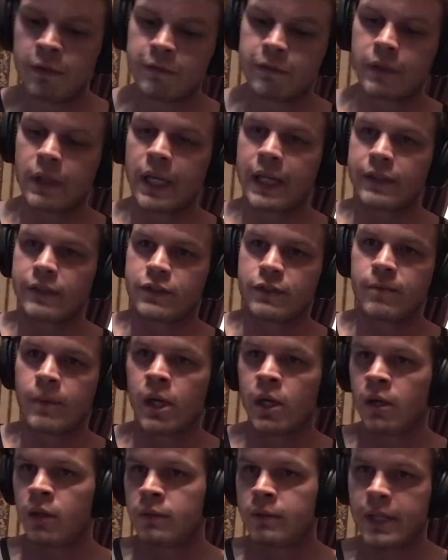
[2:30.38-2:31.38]
for like
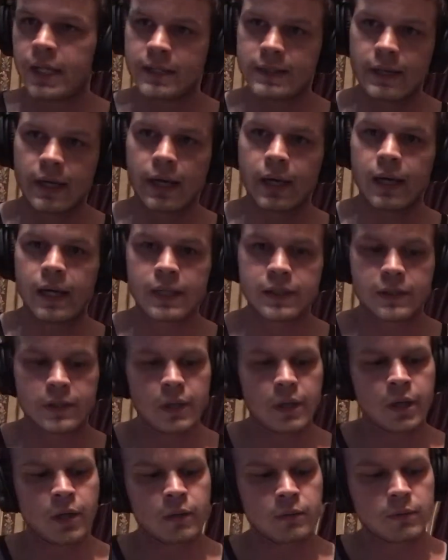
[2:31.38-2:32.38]
small nicks and cuts. You
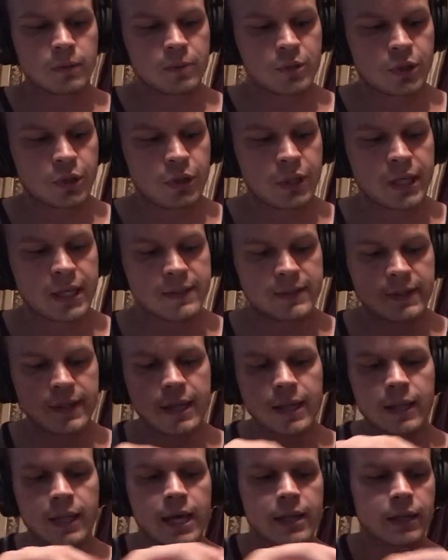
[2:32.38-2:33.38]
know, I'm sure you guys see that
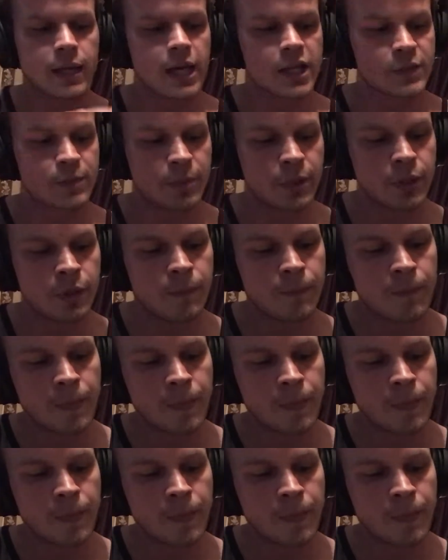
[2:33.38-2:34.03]
a lot in the hospital.